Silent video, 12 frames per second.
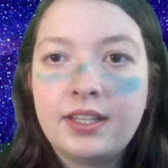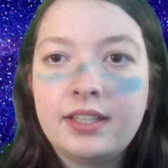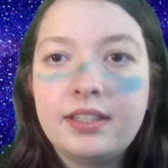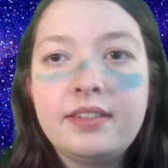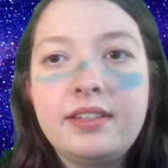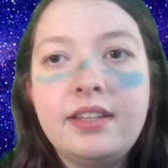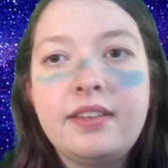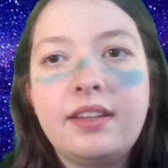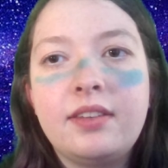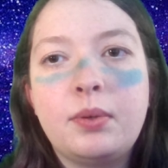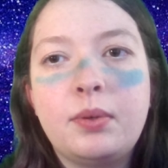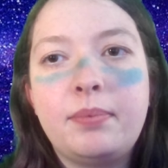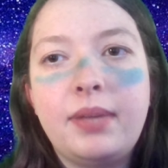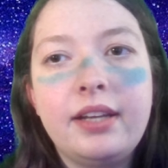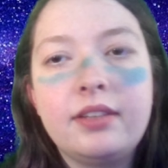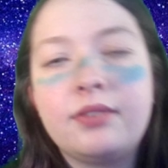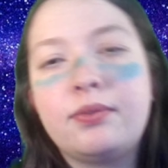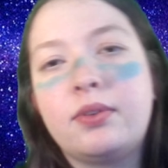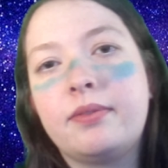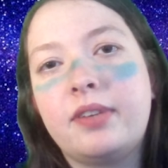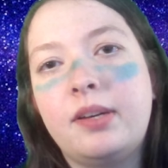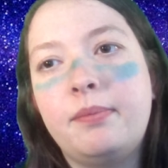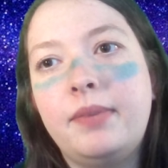This disk is what planets form from,